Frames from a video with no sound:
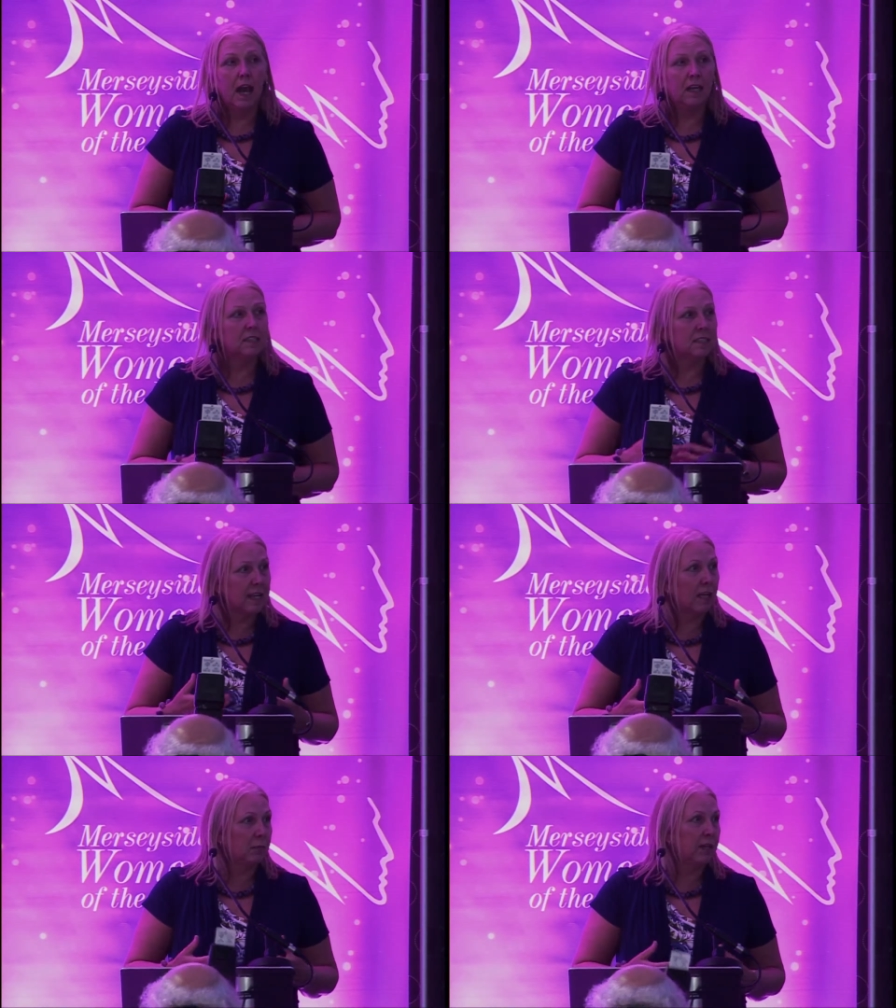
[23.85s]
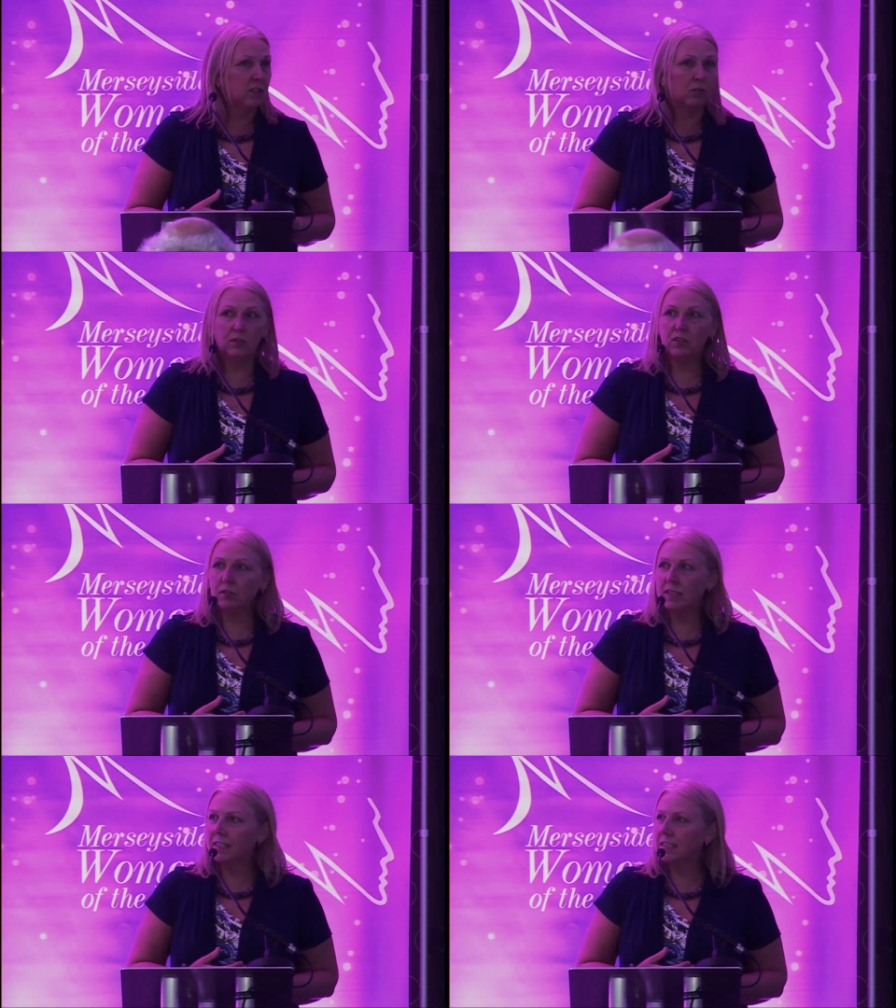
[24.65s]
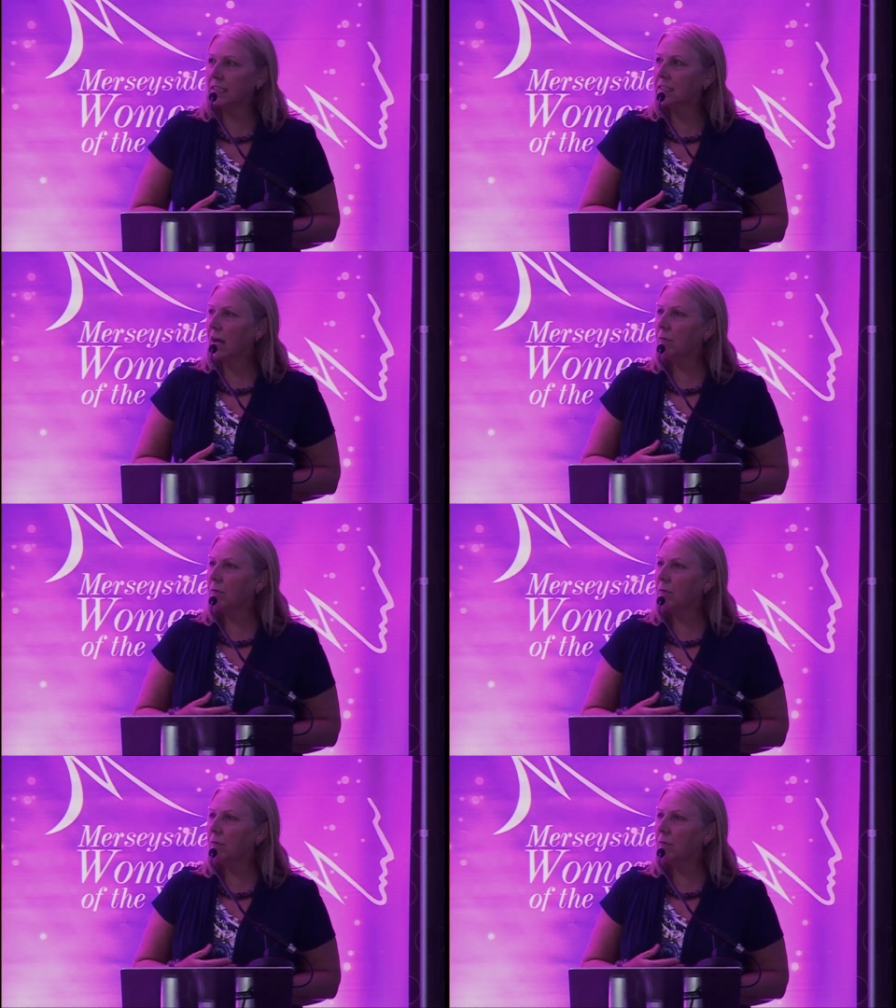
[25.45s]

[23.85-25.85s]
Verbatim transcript: and to celebrate all the successes.